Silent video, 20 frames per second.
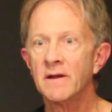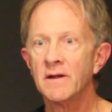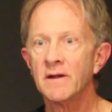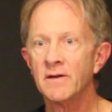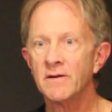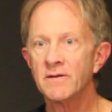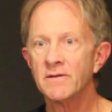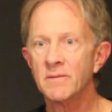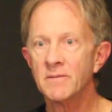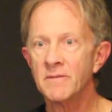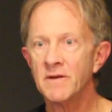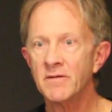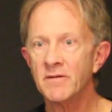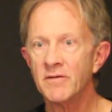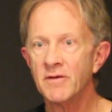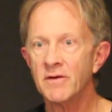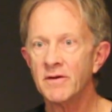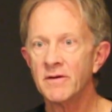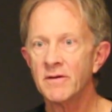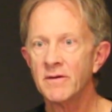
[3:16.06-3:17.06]
Here's some
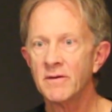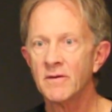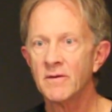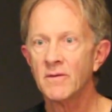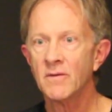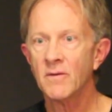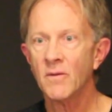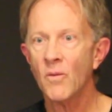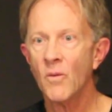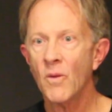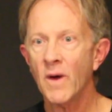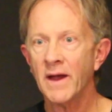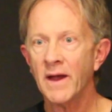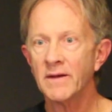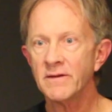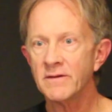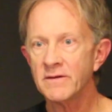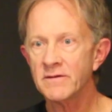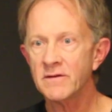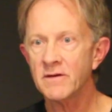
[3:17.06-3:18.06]
different
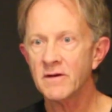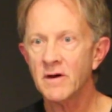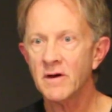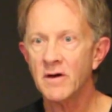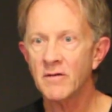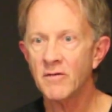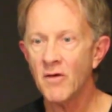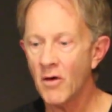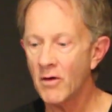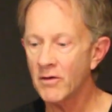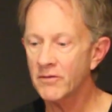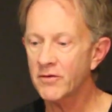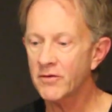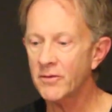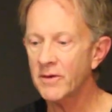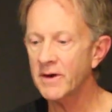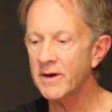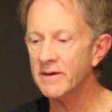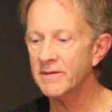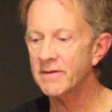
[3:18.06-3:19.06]
ways of
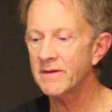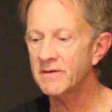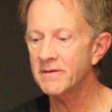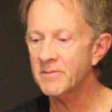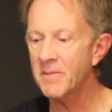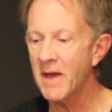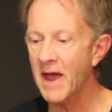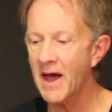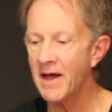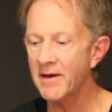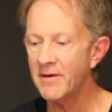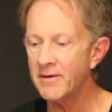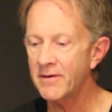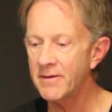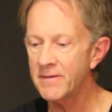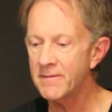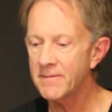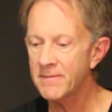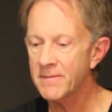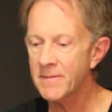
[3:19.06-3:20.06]
altering this
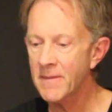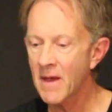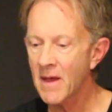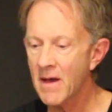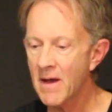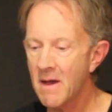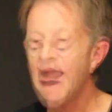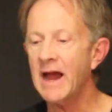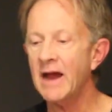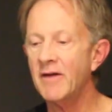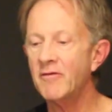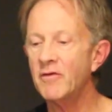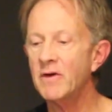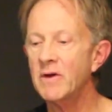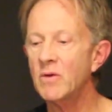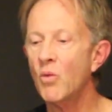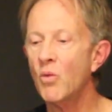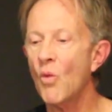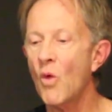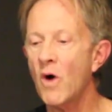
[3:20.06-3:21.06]
pattern.
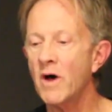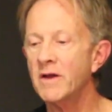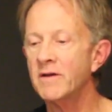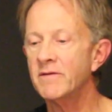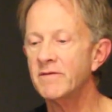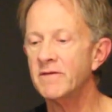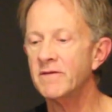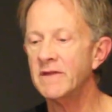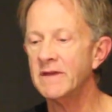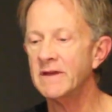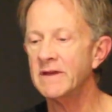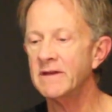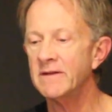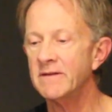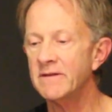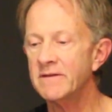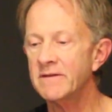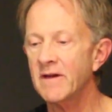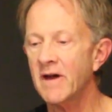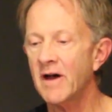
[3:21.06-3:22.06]
Every one of
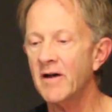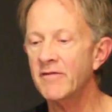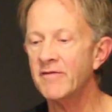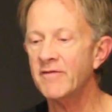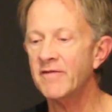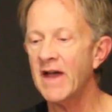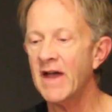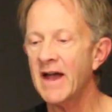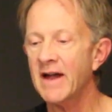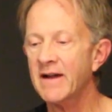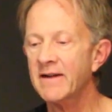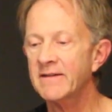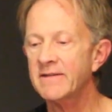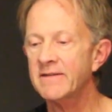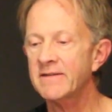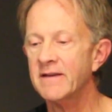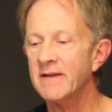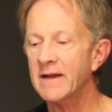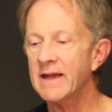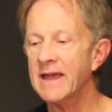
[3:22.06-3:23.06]
these
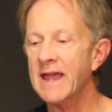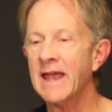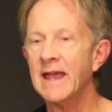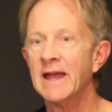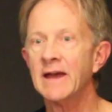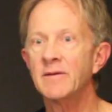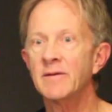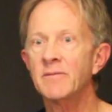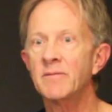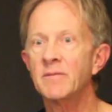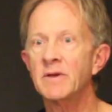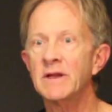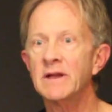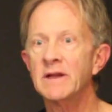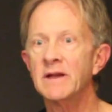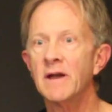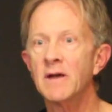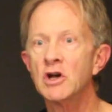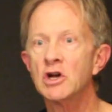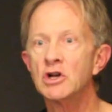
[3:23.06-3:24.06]
effects can
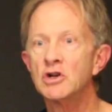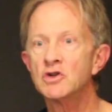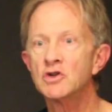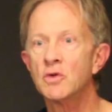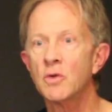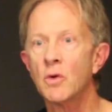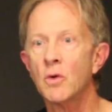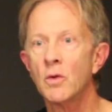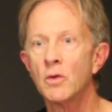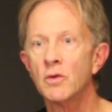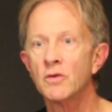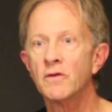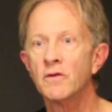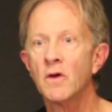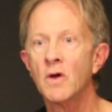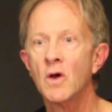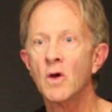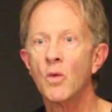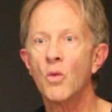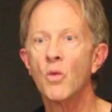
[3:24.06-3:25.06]
be controlled
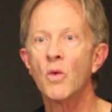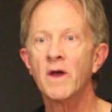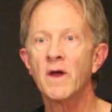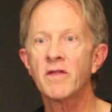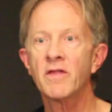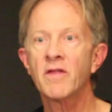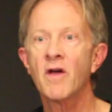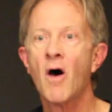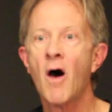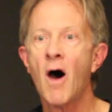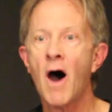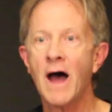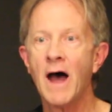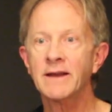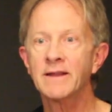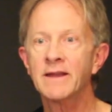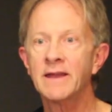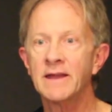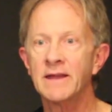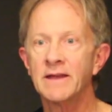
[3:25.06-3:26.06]
with
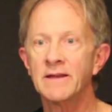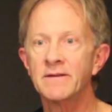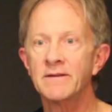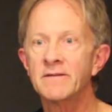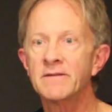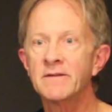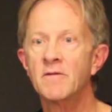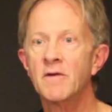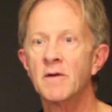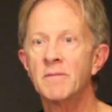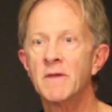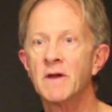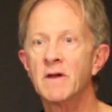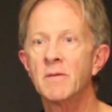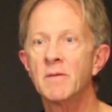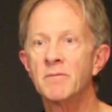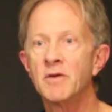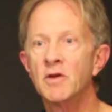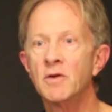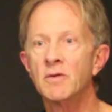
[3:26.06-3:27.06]
hotkeys from the
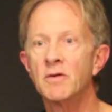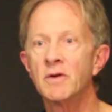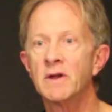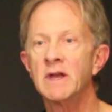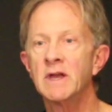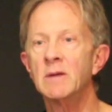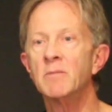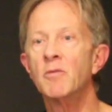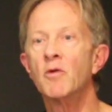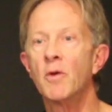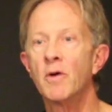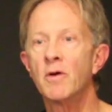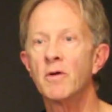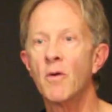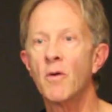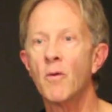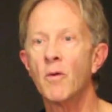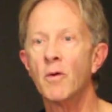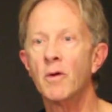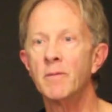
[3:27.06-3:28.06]
computer keyboard
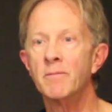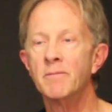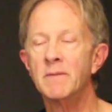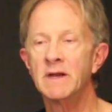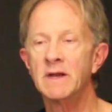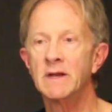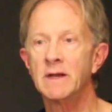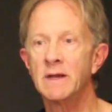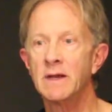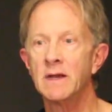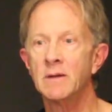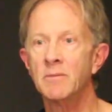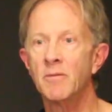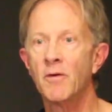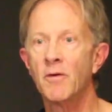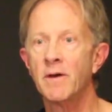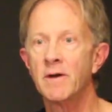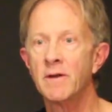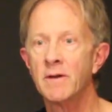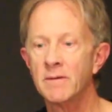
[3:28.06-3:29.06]
or MIDI keyboard.